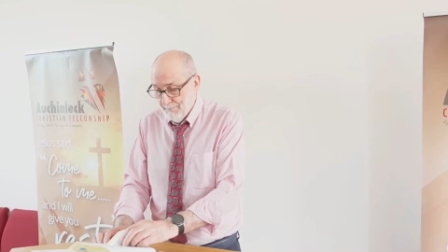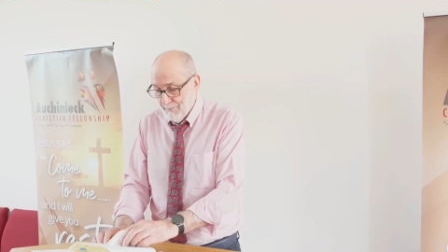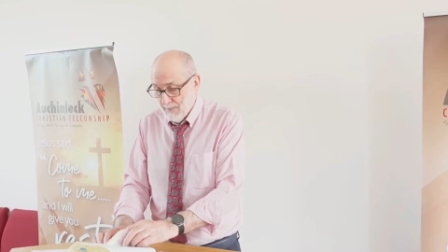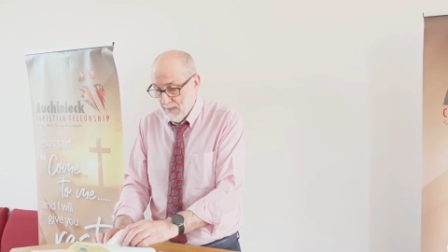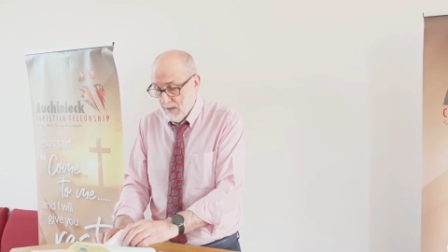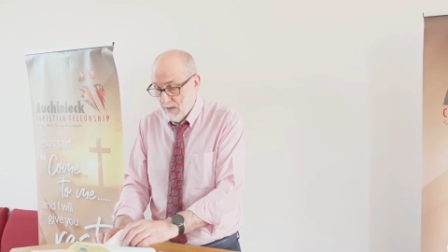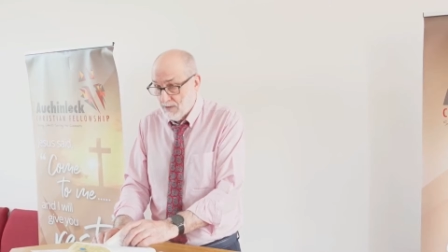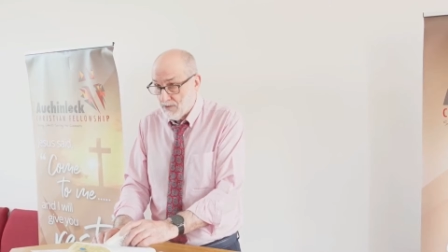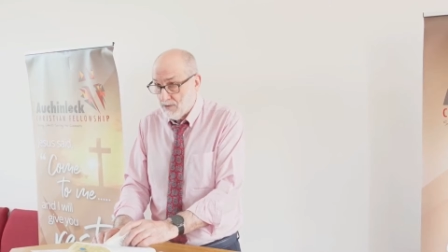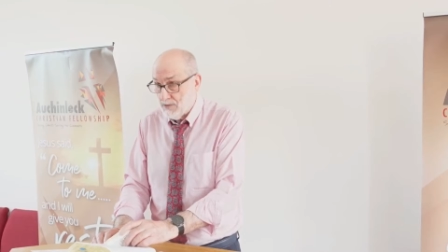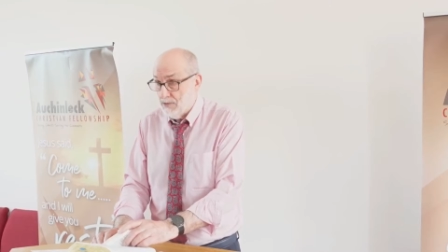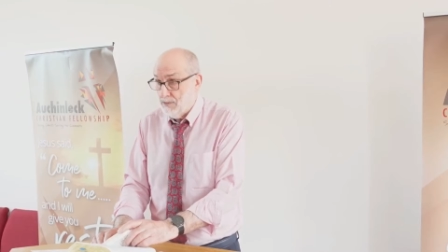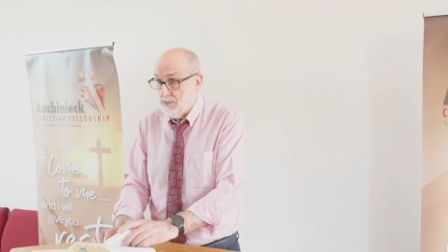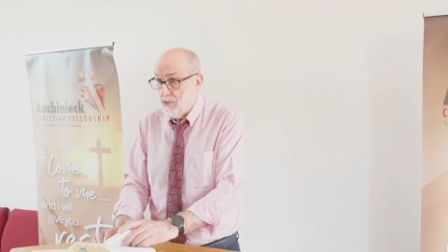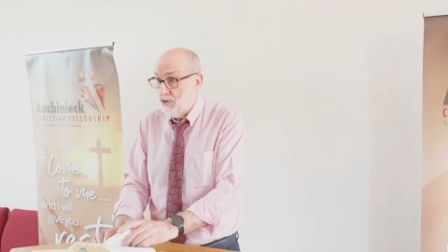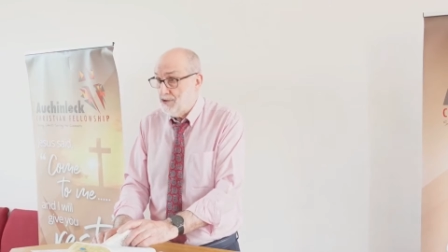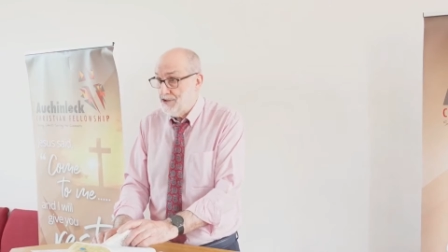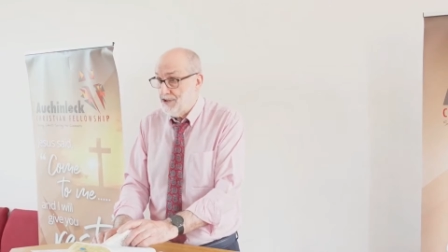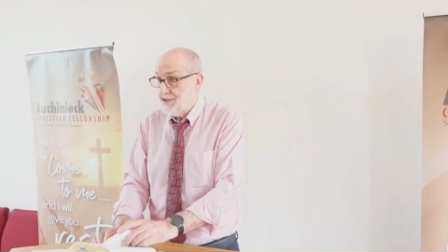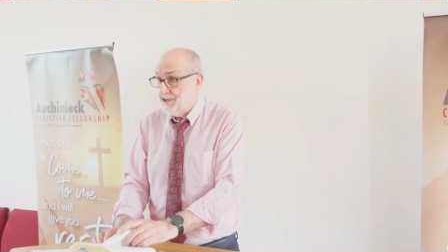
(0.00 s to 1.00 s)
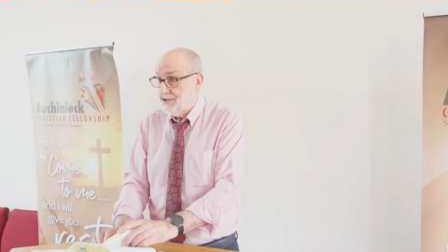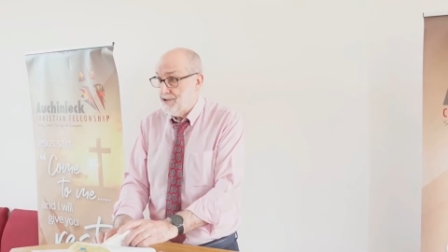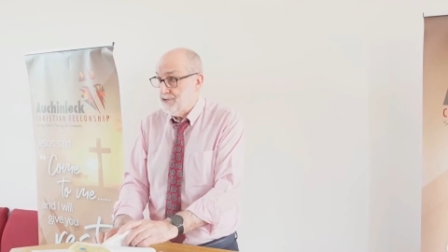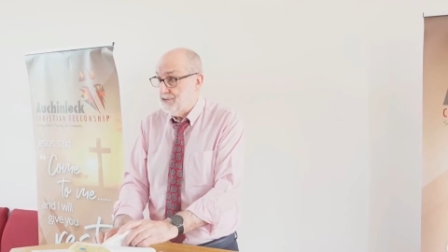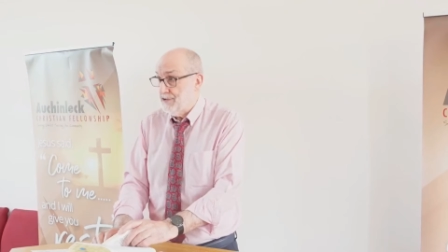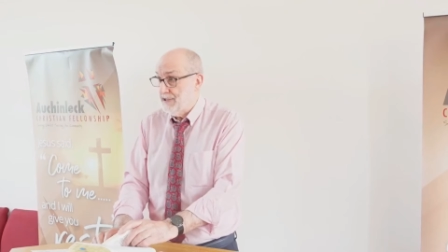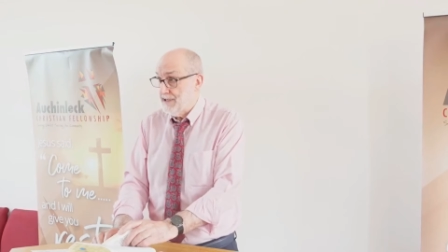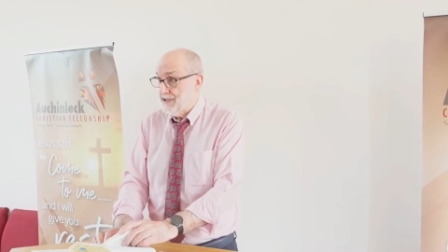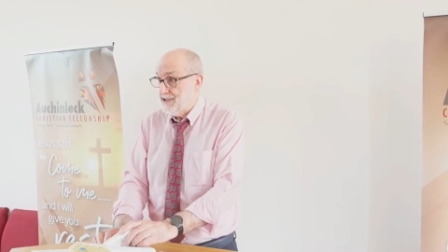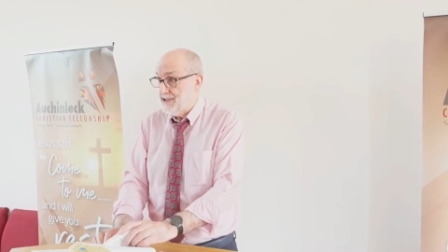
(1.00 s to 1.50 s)
So Moses is
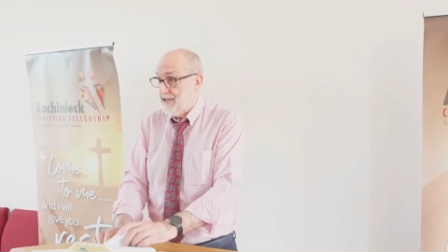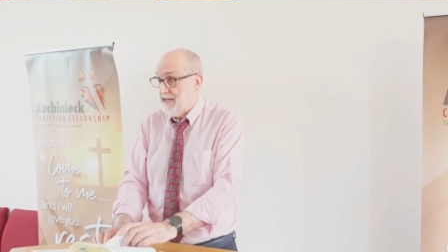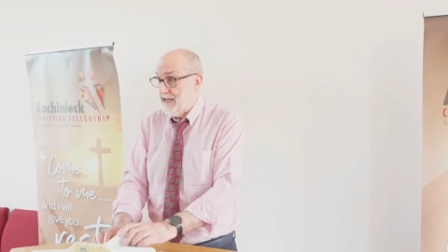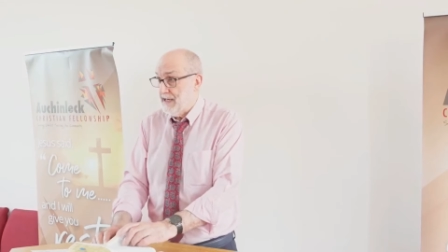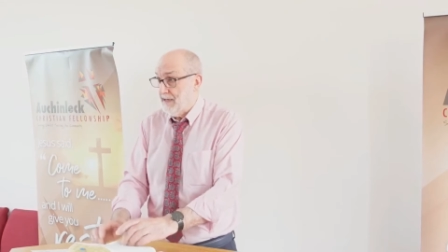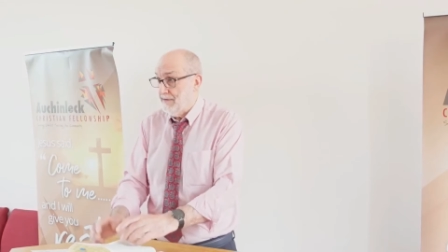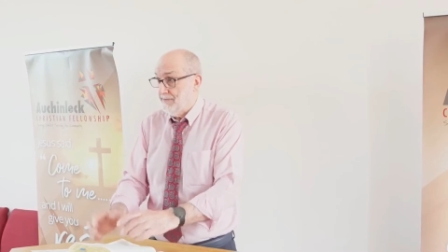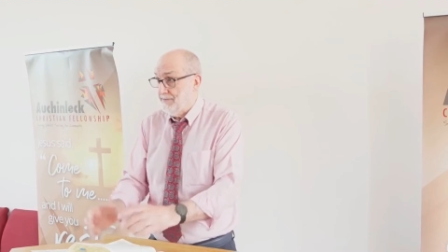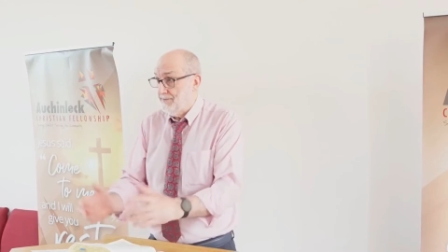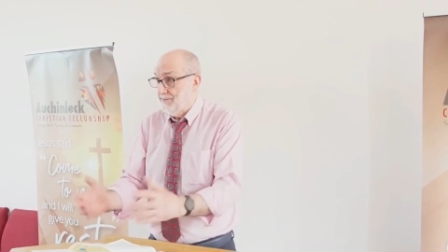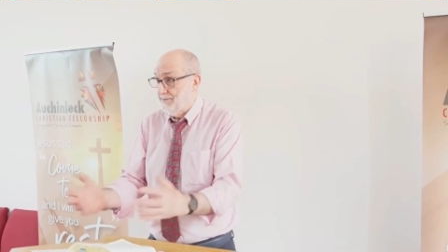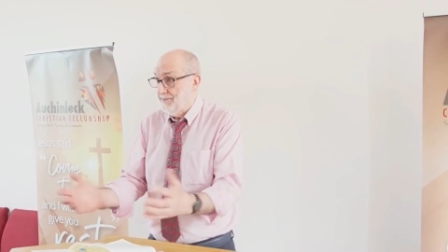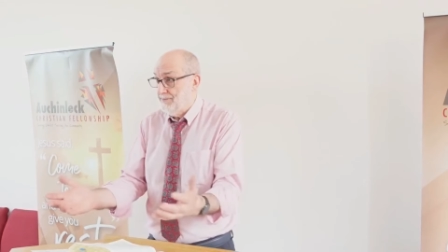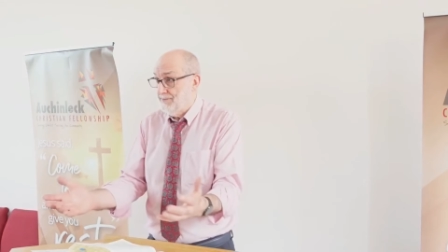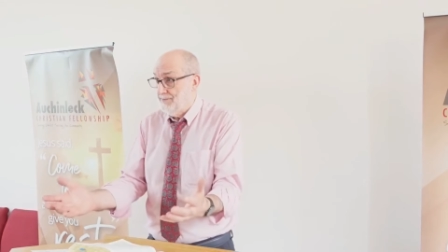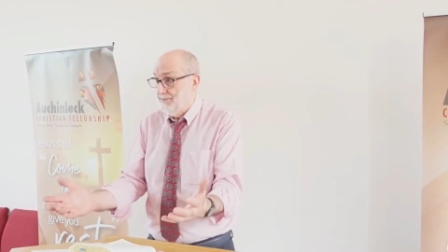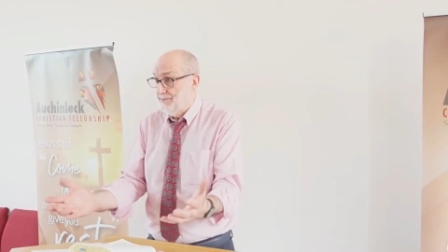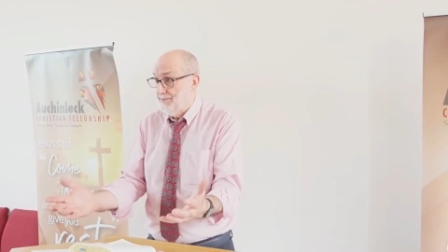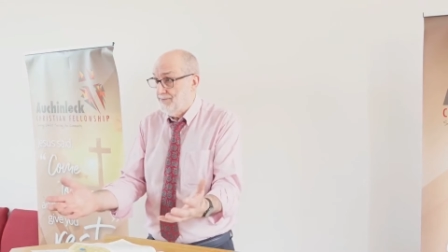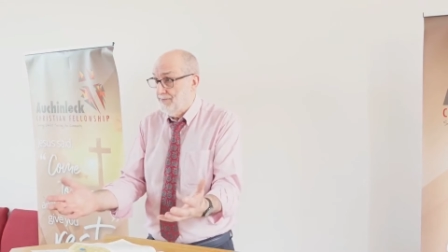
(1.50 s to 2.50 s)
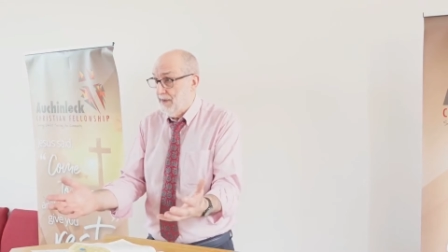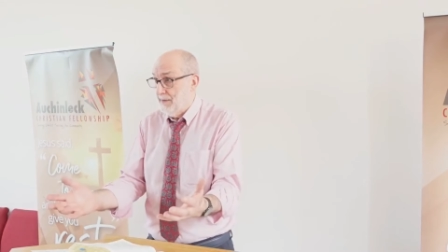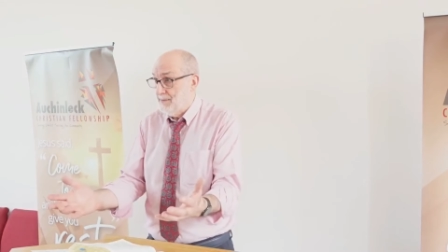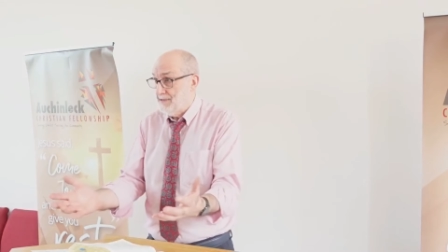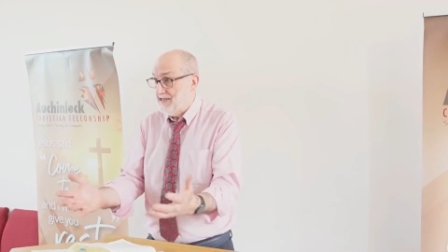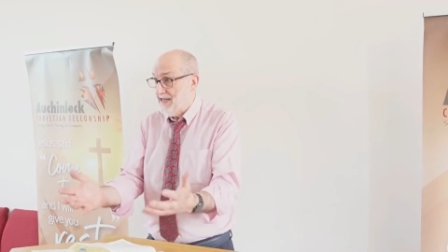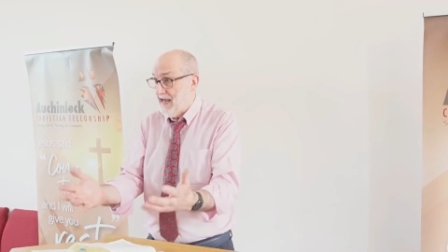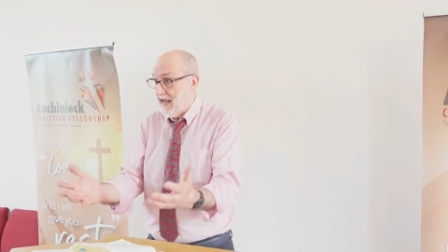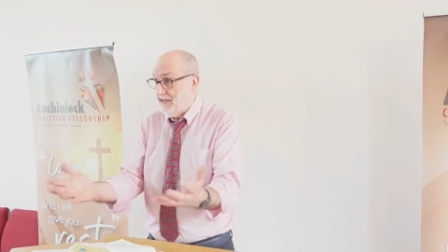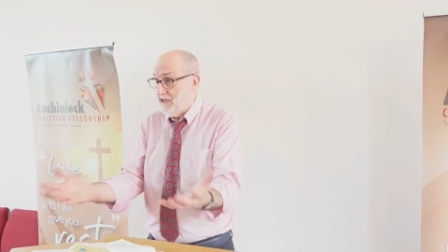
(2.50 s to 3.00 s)
really saying, I'm
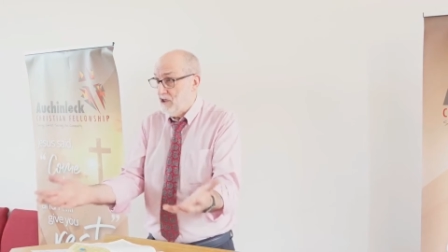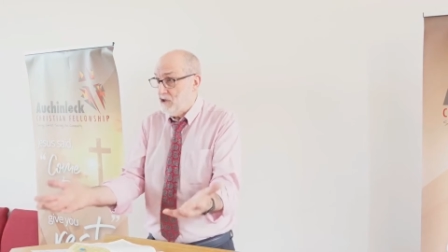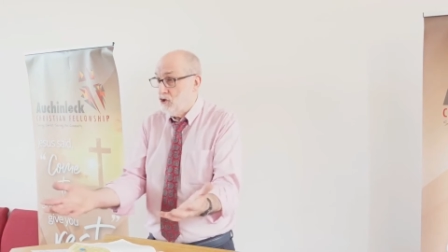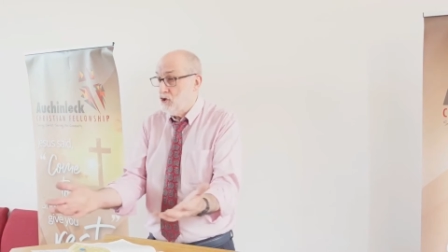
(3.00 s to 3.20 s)
setting a